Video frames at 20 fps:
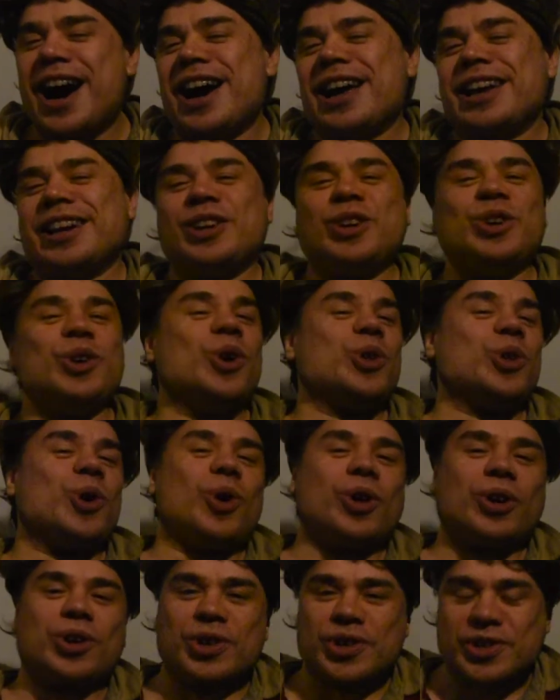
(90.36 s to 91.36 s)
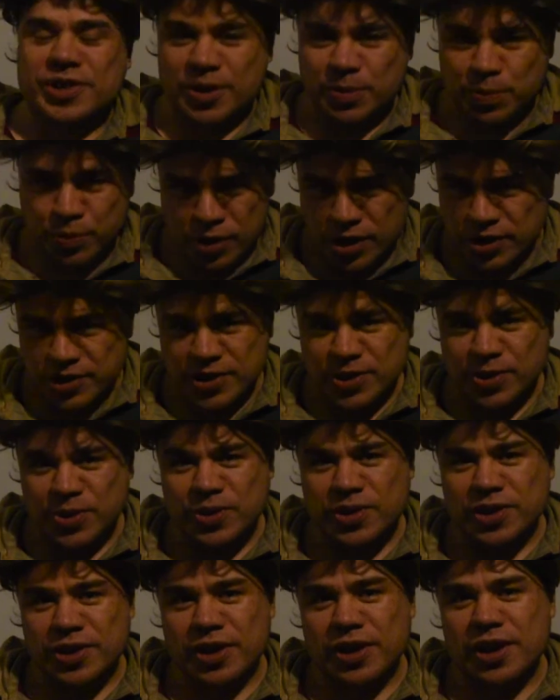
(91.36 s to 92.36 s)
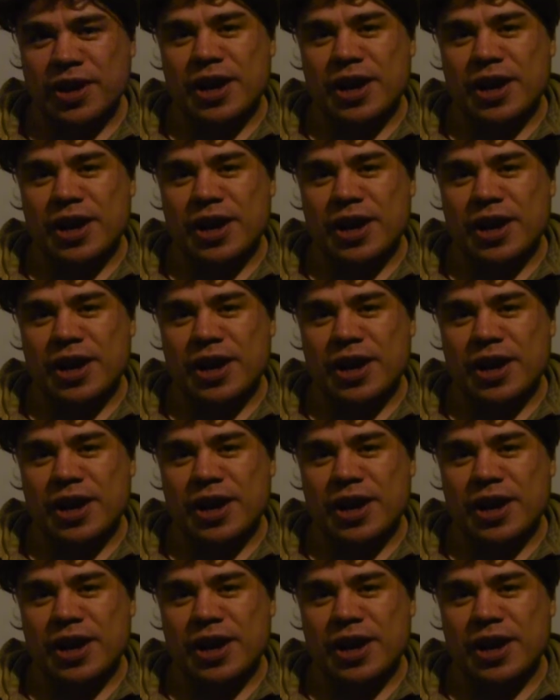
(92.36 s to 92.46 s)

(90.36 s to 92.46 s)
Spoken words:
not all girls are prostitutes here.